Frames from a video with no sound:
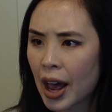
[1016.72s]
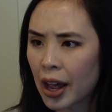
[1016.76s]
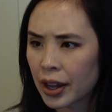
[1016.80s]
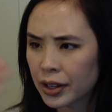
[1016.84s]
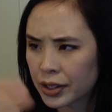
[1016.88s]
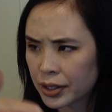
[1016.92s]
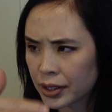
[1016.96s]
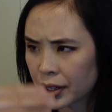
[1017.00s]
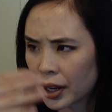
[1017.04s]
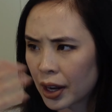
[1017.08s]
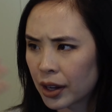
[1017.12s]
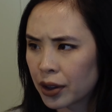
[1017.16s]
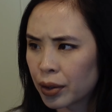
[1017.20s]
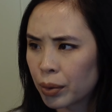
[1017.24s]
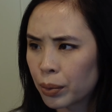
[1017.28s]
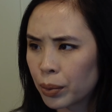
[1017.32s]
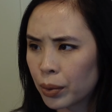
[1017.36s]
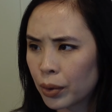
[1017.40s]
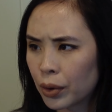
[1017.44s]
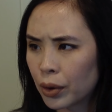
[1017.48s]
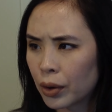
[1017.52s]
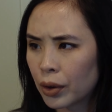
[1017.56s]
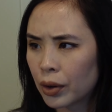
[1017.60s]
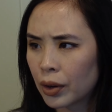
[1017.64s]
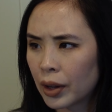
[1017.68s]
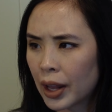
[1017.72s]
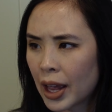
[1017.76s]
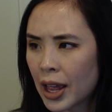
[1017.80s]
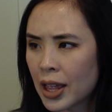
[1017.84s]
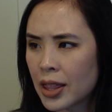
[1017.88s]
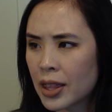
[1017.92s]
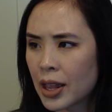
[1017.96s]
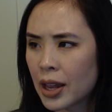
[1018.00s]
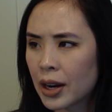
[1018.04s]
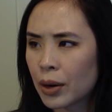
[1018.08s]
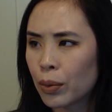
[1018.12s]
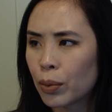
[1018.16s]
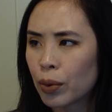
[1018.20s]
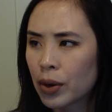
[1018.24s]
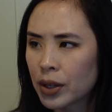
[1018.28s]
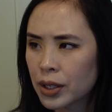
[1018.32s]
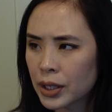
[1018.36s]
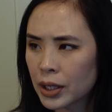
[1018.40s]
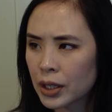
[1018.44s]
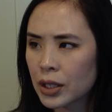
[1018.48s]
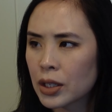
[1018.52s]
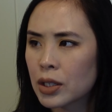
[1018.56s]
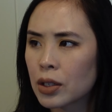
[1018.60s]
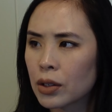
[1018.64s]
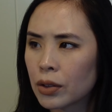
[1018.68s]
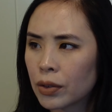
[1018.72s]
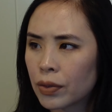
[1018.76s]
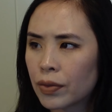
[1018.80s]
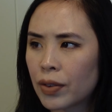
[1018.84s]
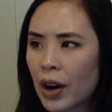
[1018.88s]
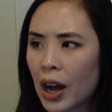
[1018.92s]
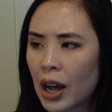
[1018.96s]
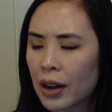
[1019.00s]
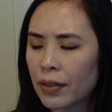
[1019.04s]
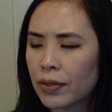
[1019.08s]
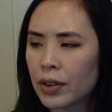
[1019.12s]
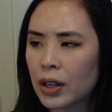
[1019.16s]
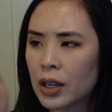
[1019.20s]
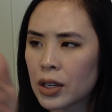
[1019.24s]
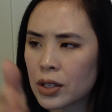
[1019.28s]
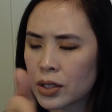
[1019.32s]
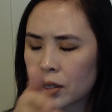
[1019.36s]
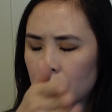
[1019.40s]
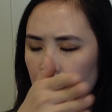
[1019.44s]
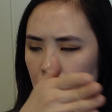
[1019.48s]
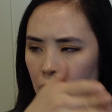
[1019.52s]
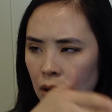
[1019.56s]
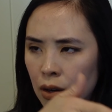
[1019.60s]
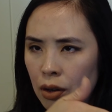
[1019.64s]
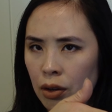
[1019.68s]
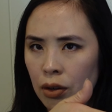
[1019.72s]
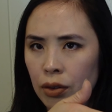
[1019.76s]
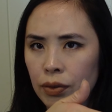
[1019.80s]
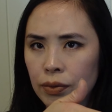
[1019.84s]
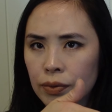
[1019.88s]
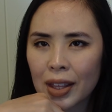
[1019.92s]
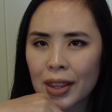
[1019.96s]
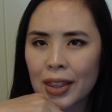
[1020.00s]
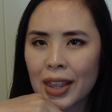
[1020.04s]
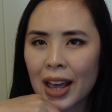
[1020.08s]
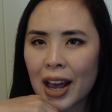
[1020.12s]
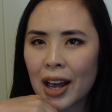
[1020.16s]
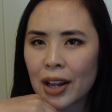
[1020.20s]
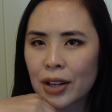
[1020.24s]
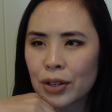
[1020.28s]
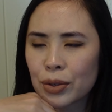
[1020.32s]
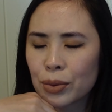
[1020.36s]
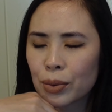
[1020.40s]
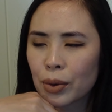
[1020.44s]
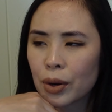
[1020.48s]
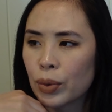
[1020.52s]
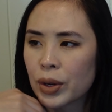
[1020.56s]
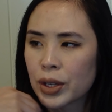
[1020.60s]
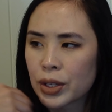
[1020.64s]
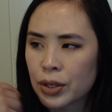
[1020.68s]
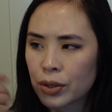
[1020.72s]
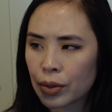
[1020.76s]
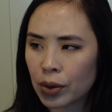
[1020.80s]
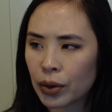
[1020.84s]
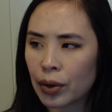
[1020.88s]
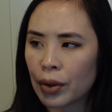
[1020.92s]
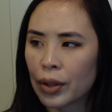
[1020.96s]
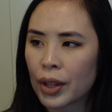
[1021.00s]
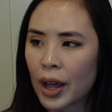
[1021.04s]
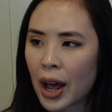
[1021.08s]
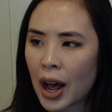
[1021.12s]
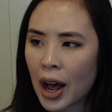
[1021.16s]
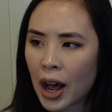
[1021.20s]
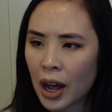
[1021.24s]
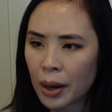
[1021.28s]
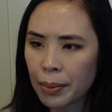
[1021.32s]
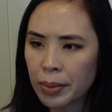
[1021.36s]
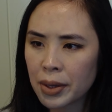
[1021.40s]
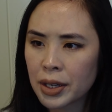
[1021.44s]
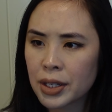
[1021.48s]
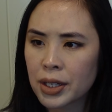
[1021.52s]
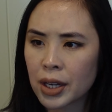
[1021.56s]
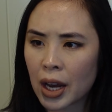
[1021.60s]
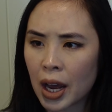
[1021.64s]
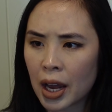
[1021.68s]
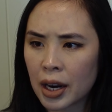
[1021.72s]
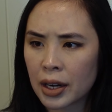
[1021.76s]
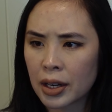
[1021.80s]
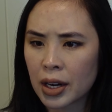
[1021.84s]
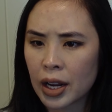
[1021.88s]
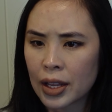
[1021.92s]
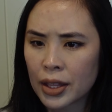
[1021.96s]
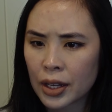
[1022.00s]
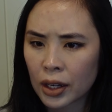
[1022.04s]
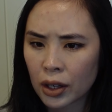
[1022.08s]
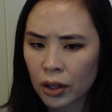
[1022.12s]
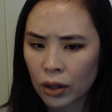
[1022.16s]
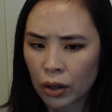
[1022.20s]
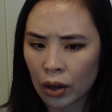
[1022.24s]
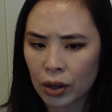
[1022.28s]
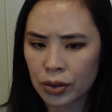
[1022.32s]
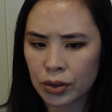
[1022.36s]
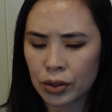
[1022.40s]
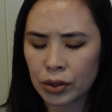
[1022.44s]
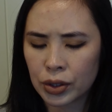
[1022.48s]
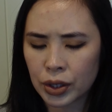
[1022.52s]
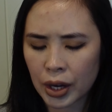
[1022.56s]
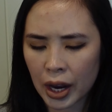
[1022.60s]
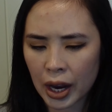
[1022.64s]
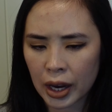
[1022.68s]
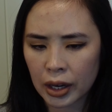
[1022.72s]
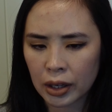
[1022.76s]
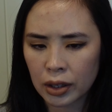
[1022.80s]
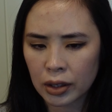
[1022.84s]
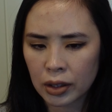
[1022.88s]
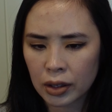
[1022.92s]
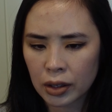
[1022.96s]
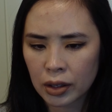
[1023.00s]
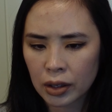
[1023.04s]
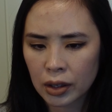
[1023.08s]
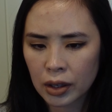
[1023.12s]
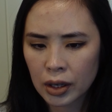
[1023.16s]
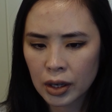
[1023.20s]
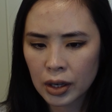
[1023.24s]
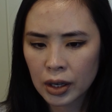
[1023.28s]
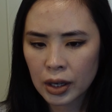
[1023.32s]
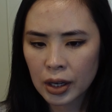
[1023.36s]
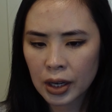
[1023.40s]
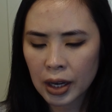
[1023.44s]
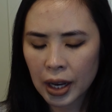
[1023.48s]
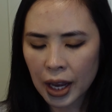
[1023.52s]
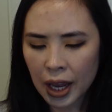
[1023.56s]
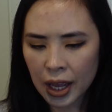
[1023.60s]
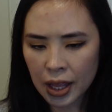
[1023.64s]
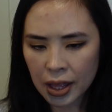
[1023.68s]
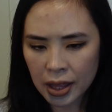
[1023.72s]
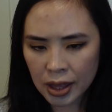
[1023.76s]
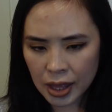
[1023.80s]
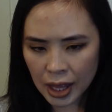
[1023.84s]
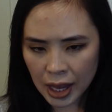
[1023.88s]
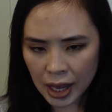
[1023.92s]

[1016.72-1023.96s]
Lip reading: outside the wall, and then it wasn't until 5 years ago that we saw the Armored Titan and the Colossal Titan. And